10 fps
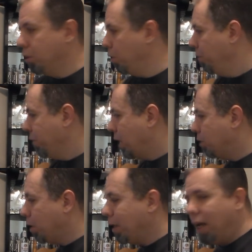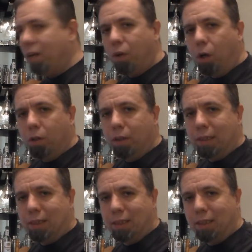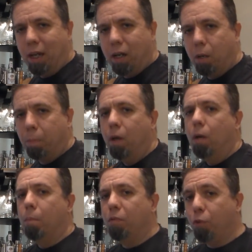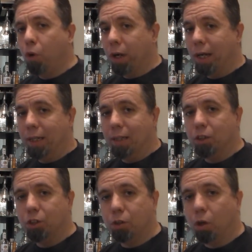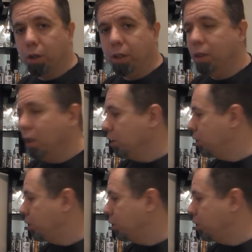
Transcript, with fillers: So I try to have all this set up before I get started,